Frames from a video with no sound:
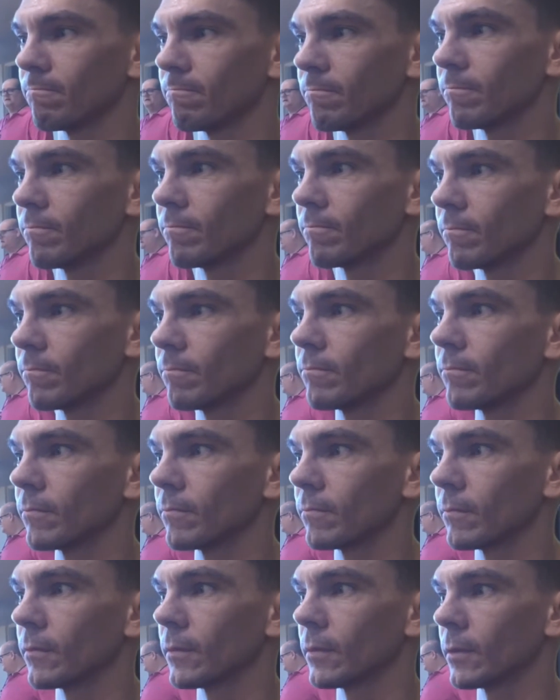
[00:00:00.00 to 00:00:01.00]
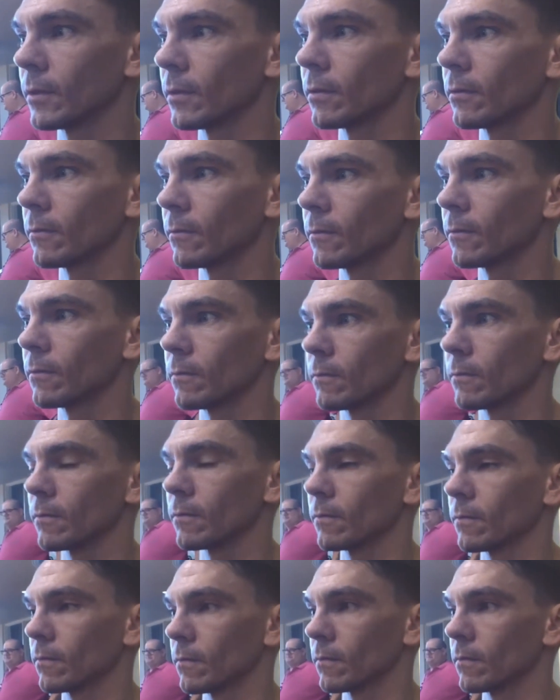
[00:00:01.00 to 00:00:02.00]
a legendary coach now
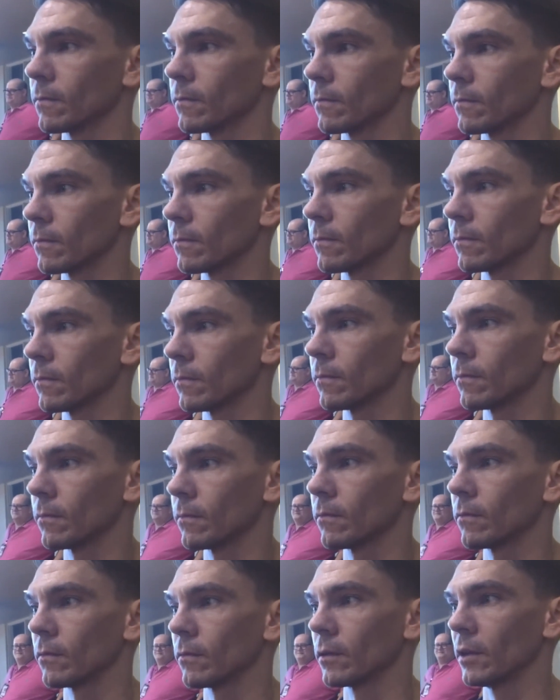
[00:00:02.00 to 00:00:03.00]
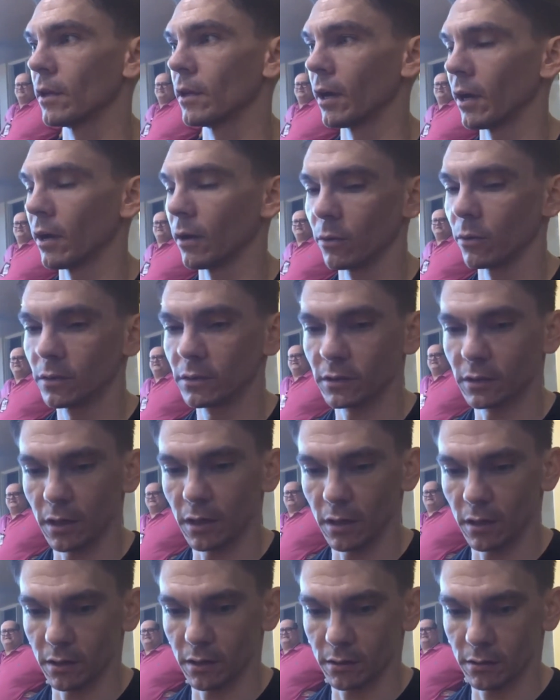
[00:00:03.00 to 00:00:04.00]
in Erik Spoelstra.
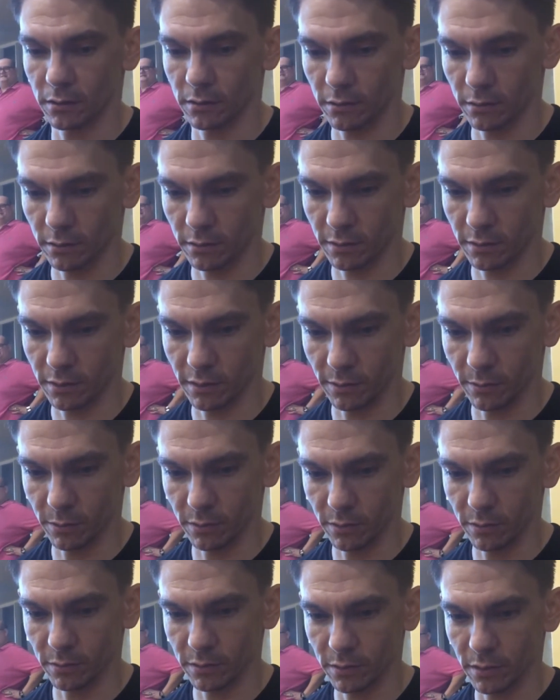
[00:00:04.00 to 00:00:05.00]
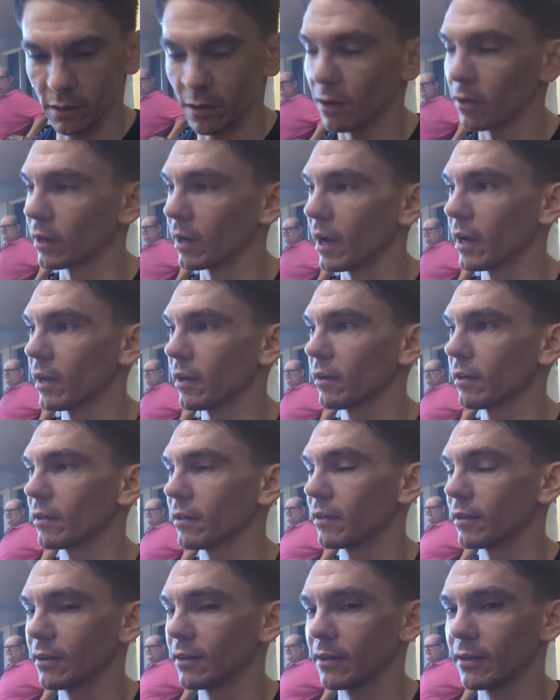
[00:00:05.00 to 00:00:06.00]
Spoelstra's an absolute legend, and Chris
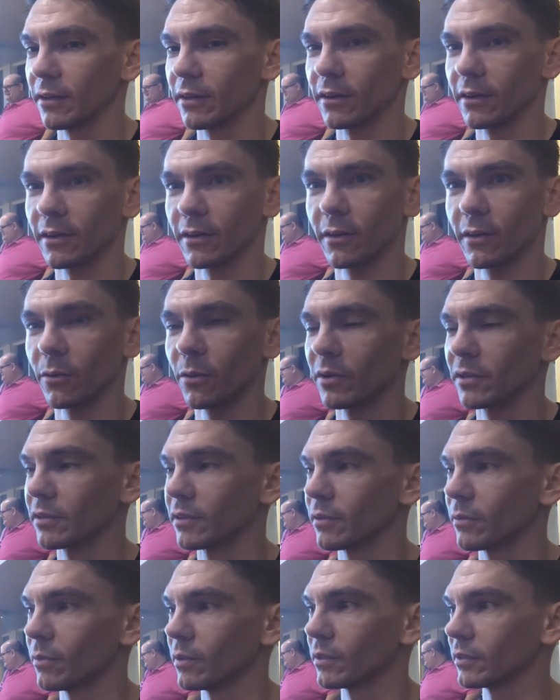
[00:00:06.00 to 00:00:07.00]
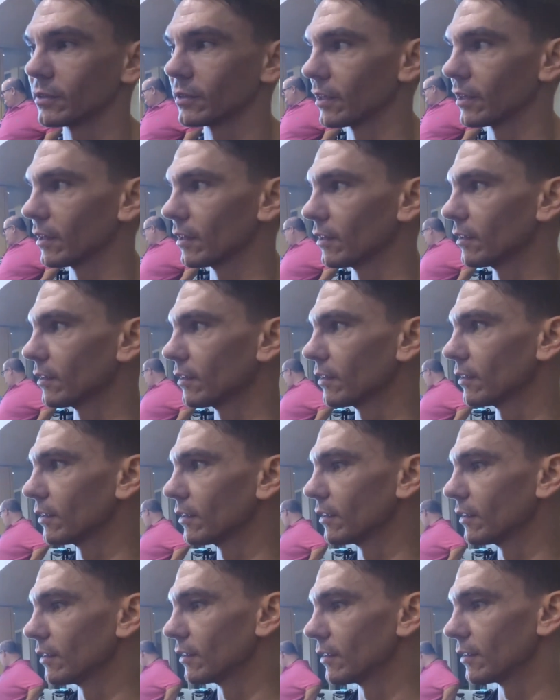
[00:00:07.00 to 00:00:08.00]
Quinn has been his right-hand man,
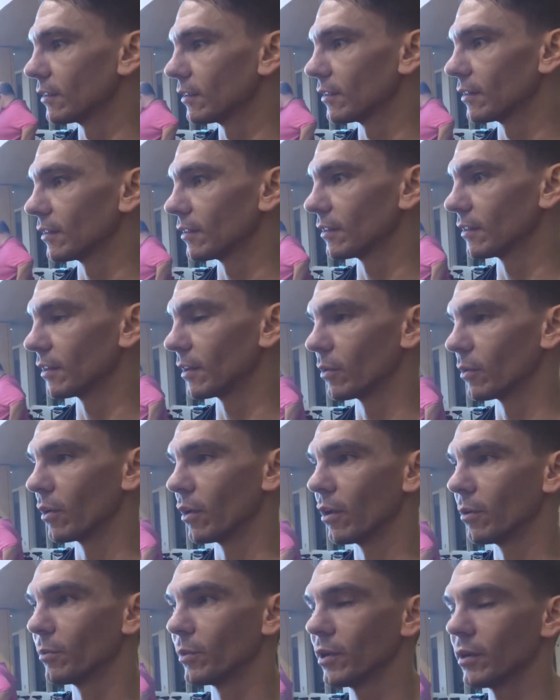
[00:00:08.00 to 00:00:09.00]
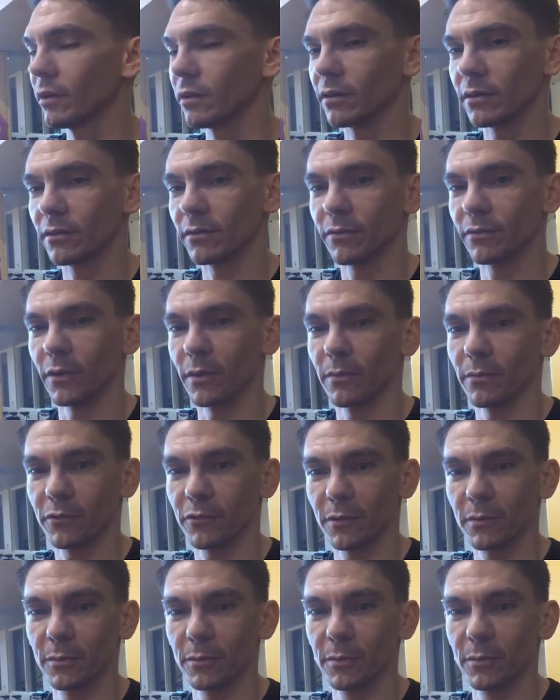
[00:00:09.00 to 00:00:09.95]
just the guy right under him.